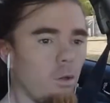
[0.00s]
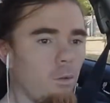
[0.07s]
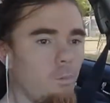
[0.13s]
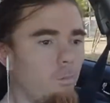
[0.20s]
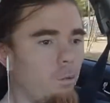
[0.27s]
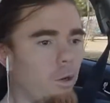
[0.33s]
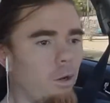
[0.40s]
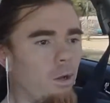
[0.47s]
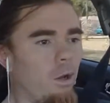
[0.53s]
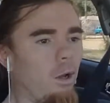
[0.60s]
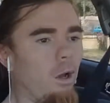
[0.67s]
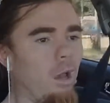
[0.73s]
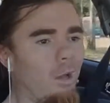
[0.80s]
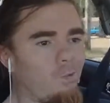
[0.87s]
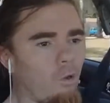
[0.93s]
But
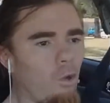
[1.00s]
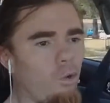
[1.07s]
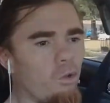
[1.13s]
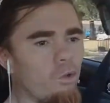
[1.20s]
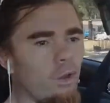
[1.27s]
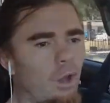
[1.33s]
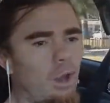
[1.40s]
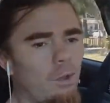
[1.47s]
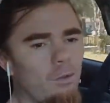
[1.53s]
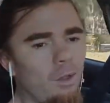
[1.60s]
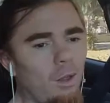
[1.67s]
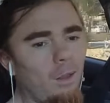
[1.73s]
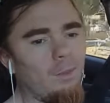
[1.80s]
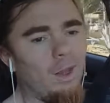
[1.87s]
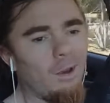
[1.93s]
as always, guys,
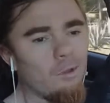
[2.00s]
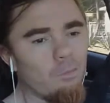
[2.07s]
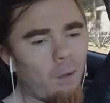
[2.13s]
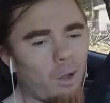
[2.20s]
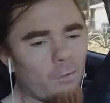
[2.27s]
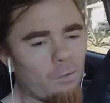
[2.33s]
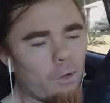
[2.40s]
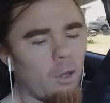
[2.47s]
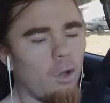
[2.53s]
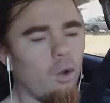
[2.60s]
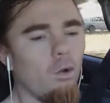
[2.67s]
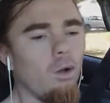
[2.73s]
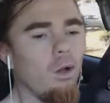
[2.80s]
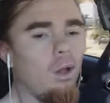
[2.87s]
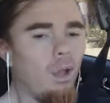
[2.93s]
that is my
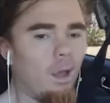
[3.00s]
video,